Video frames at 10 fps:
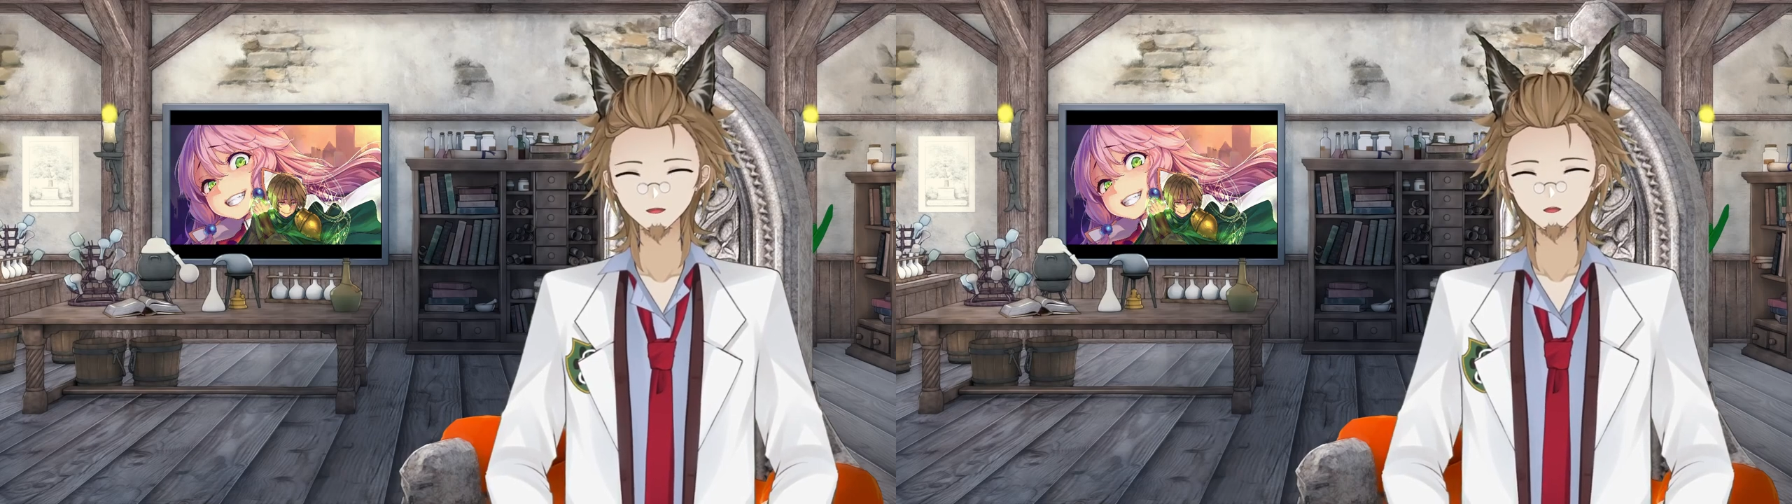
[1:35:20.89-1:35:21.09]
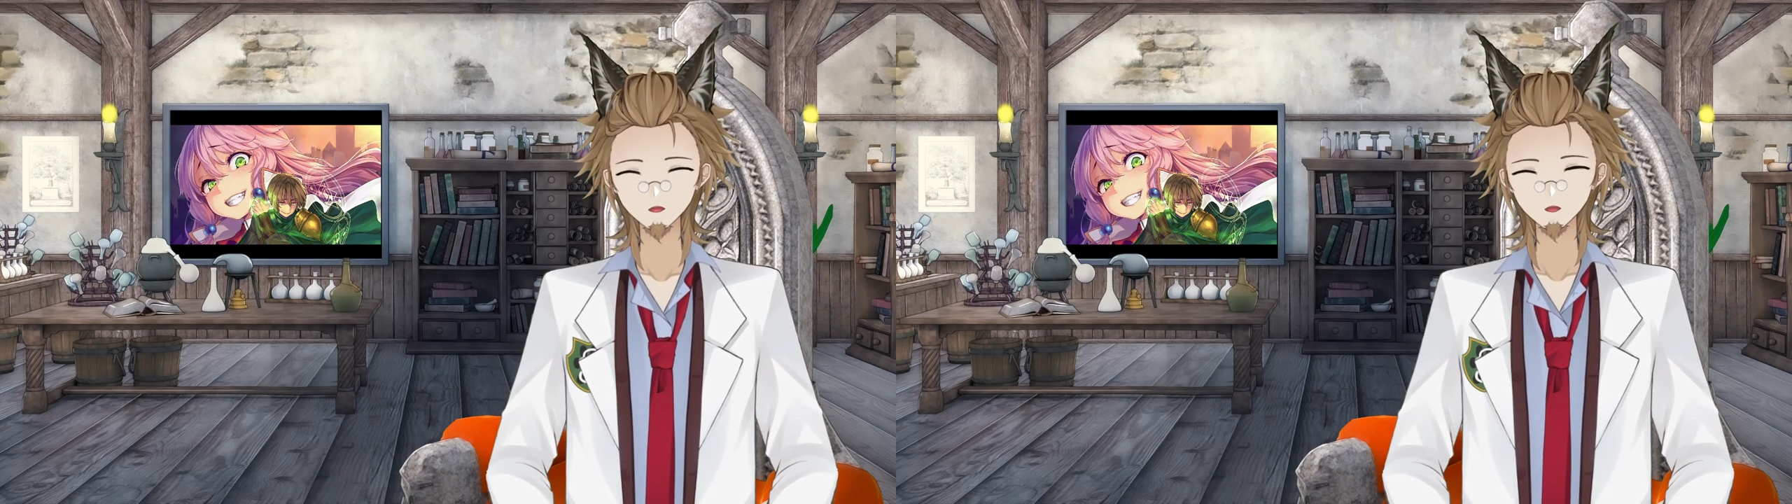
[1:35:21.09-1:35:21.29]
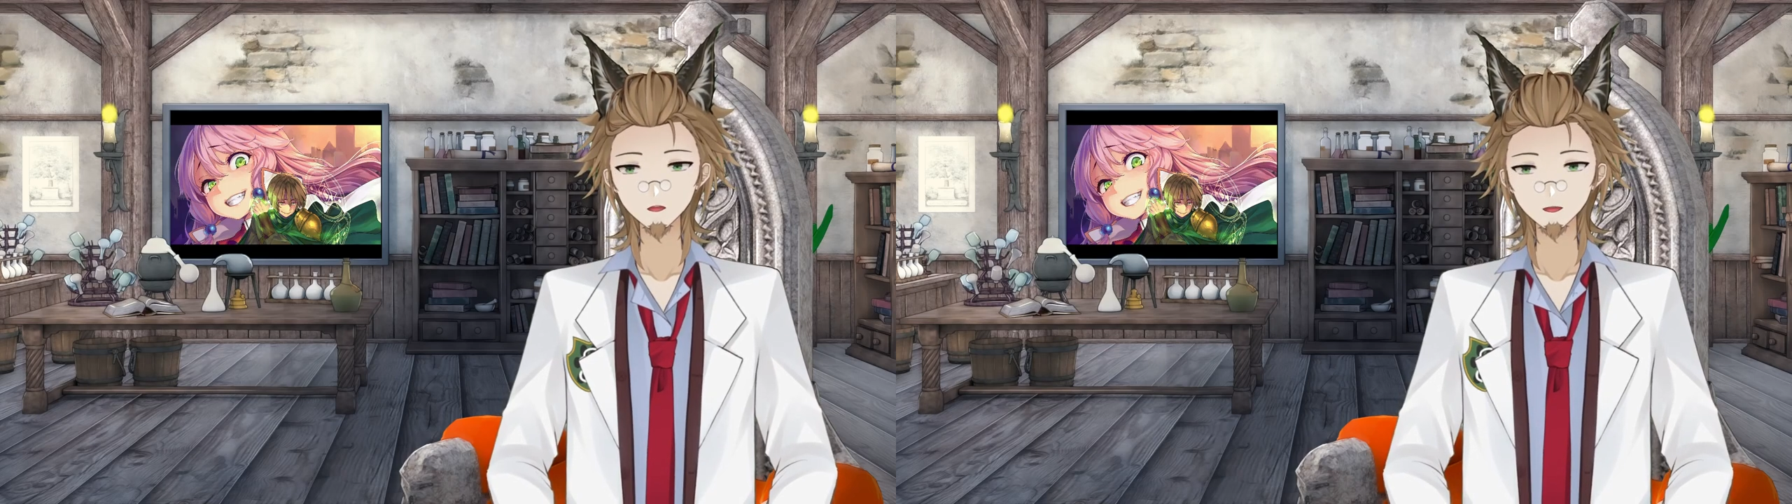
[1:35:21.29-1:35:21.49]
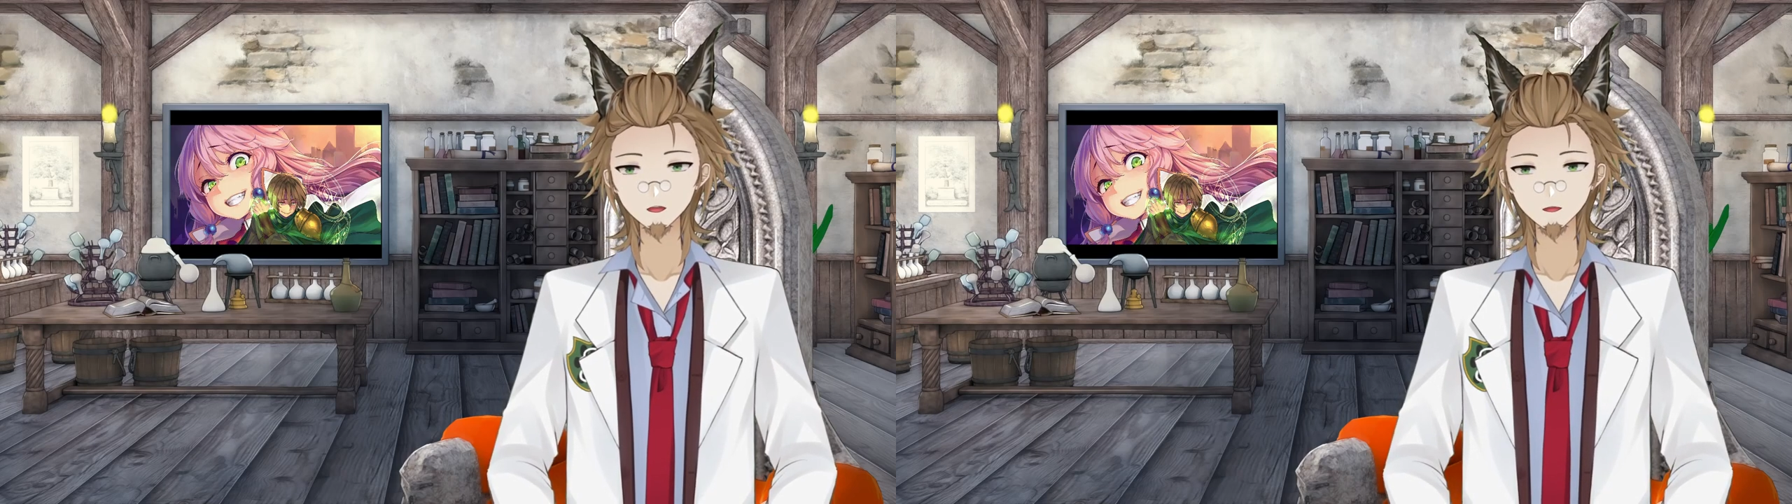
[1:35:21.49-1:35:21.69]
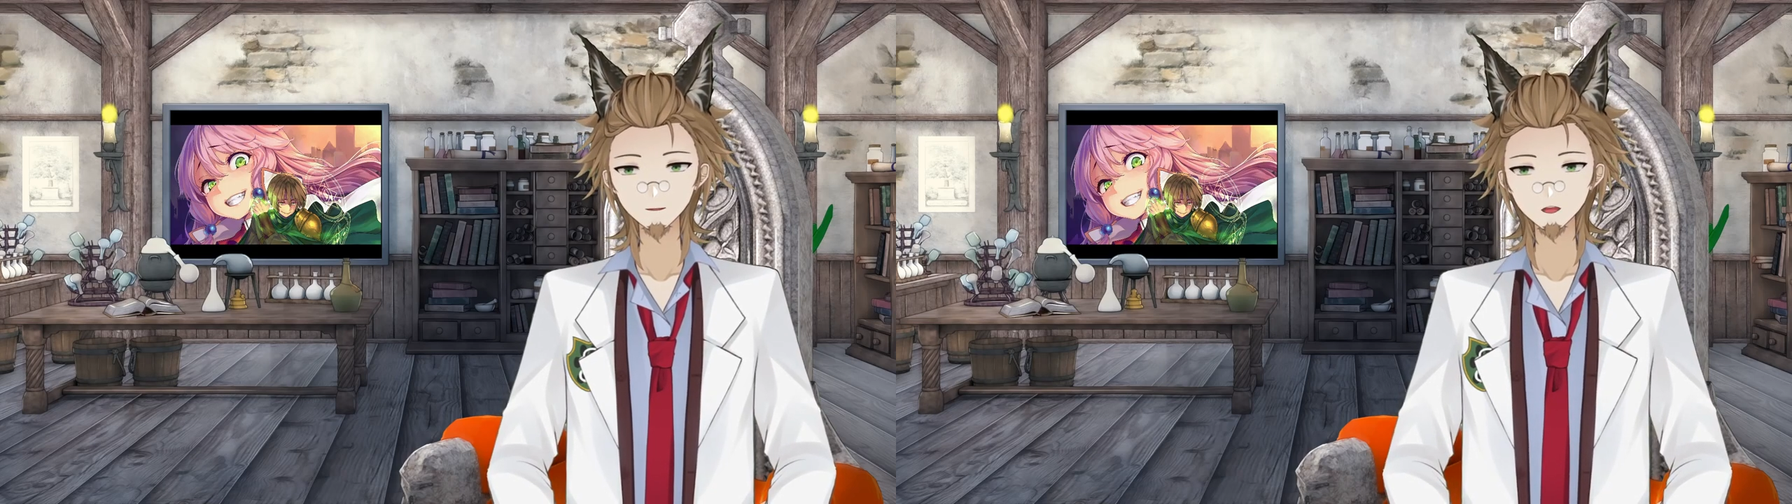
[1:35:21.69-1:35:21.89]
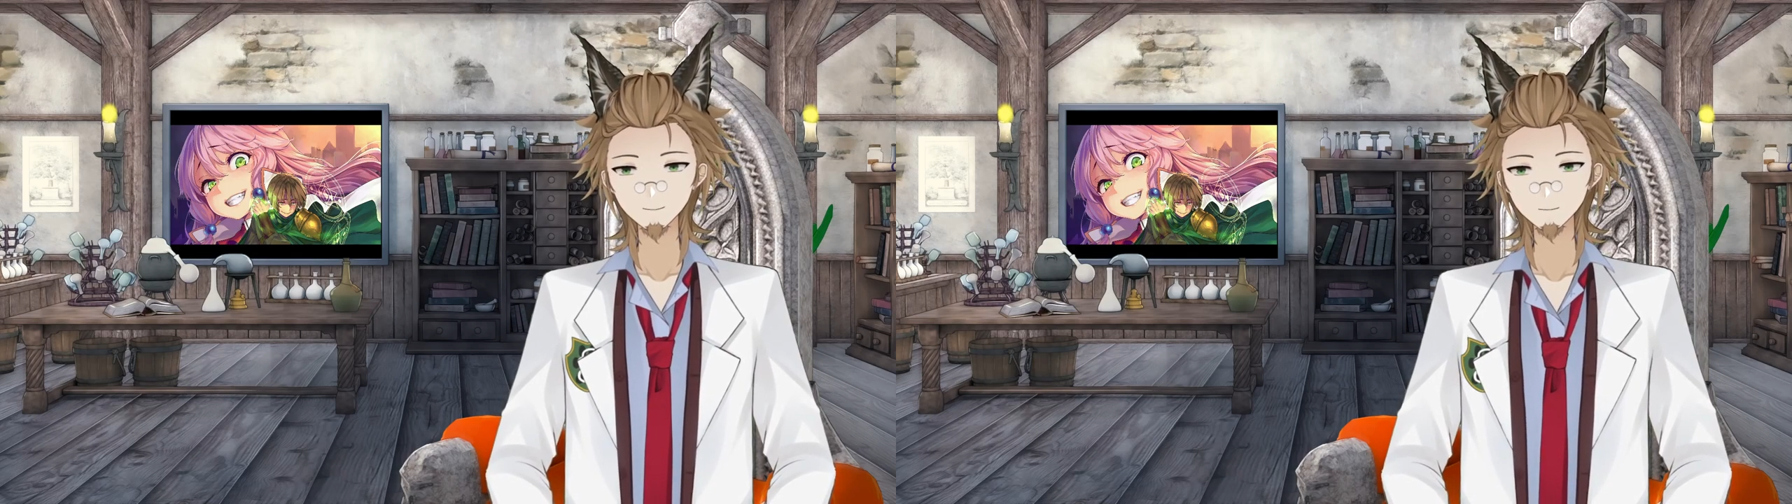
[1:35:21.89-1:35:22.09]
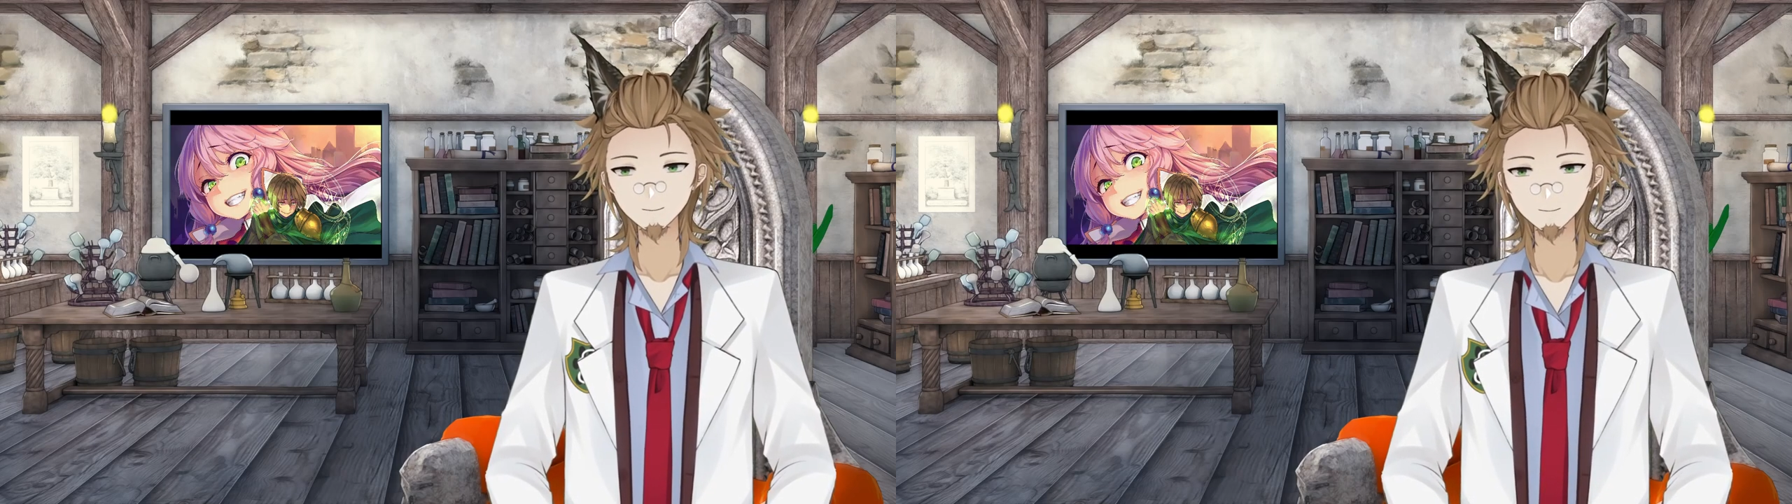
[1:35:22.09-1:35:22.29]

and uh, the demon,